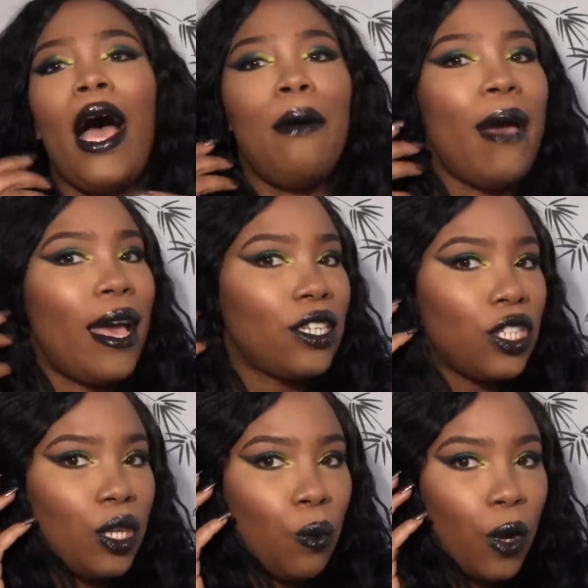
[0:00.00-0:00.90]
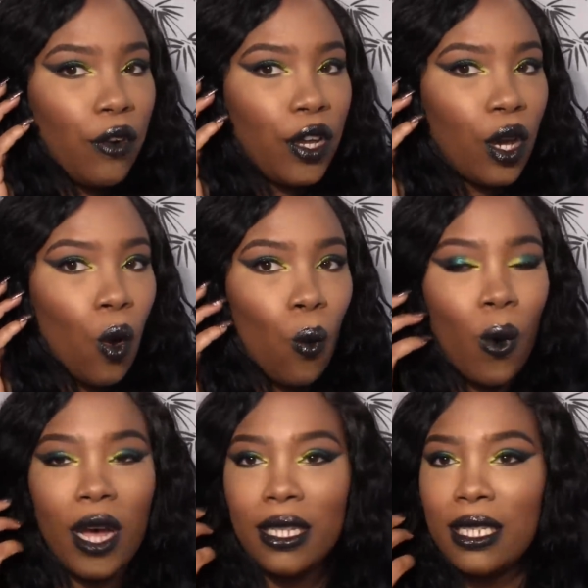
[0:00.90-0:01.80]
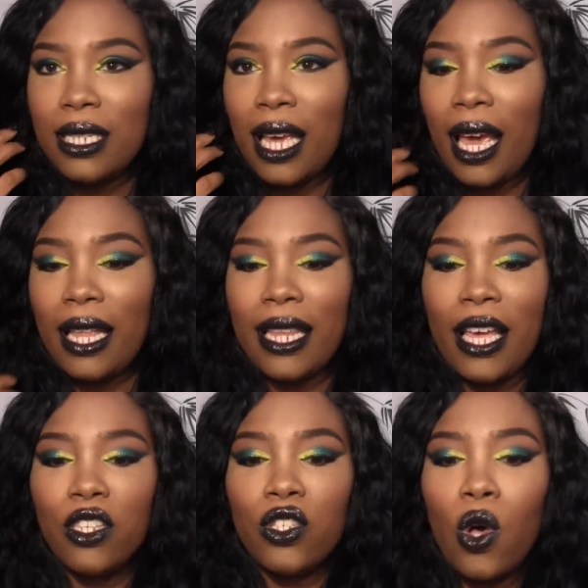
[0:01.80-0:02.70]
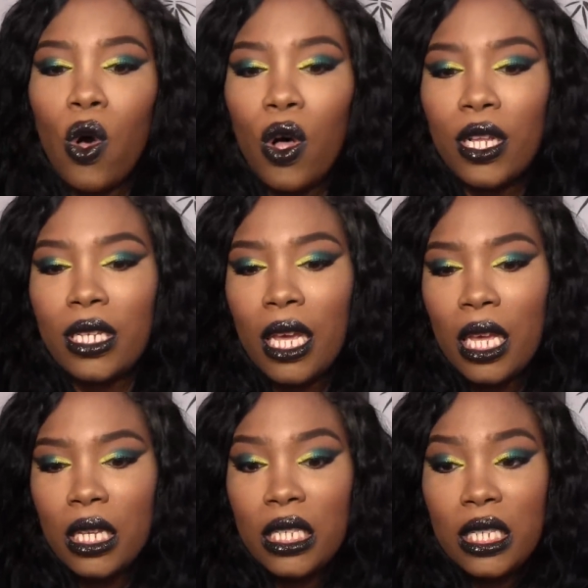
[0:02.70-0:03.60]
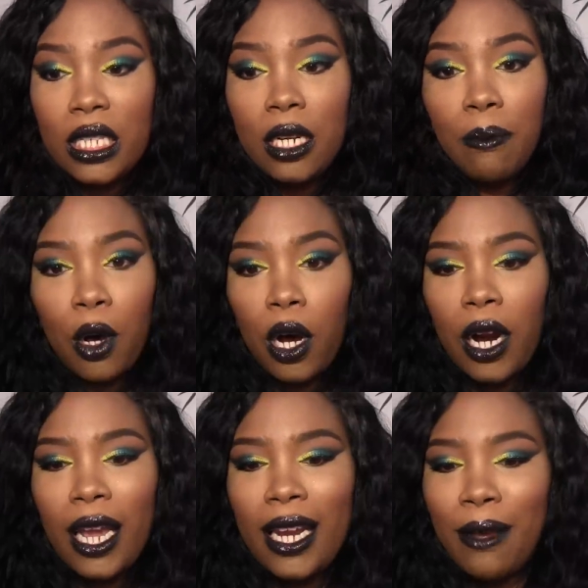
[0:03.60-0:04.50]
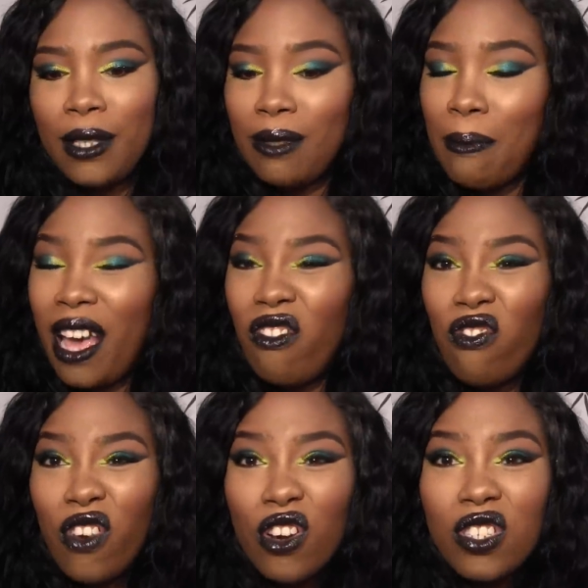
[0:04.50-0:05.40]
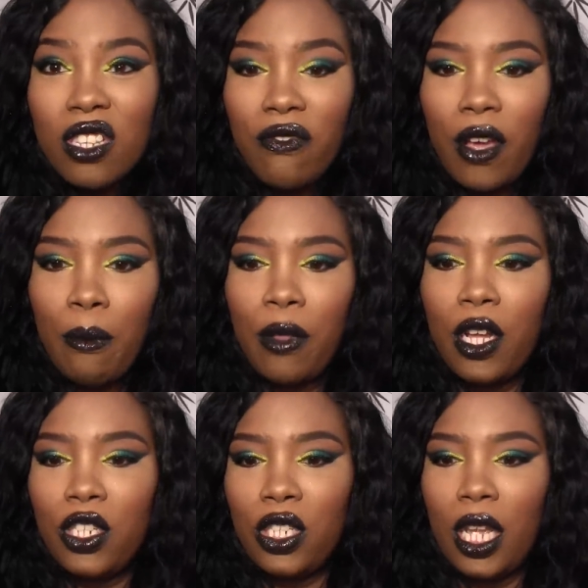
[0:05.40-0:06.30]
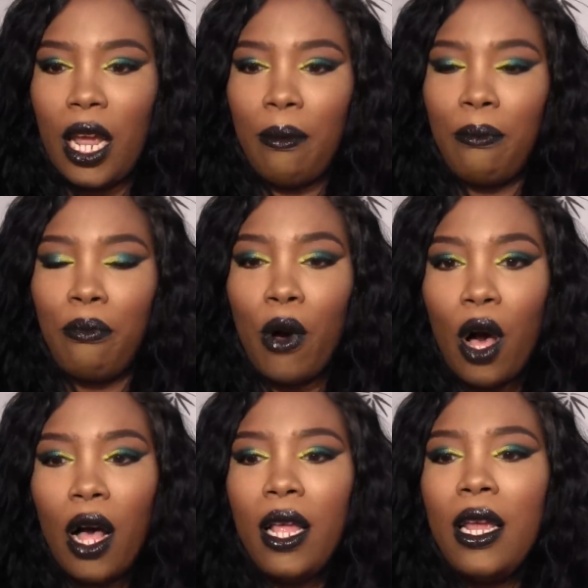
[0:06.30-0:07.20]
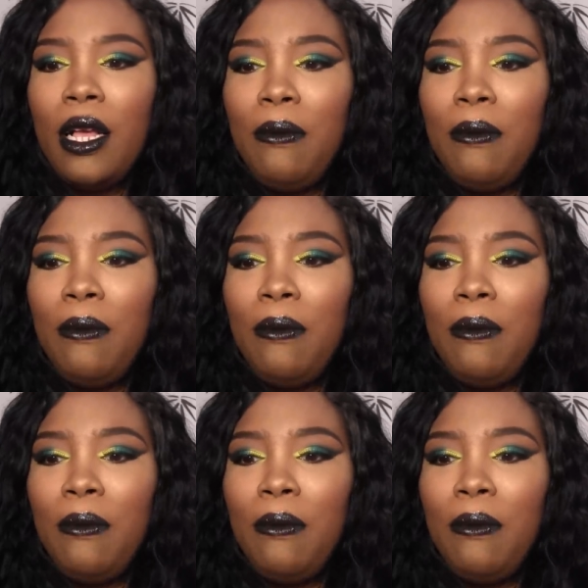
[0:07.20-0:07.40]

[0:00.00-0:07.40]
I'm actually wearing one today and that is called Cinnabar and that was my first Femme blush that I bought